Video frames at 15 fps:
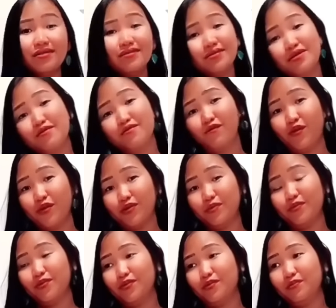It's
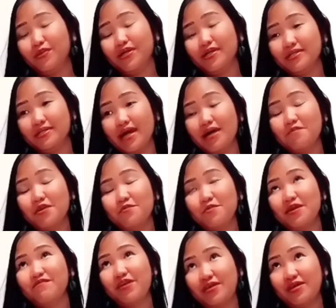unavoidable. Plus, I'm on
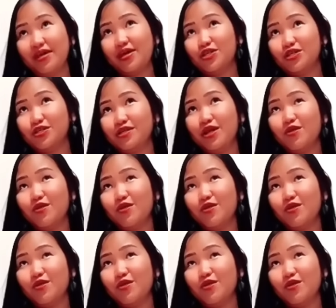my vacation.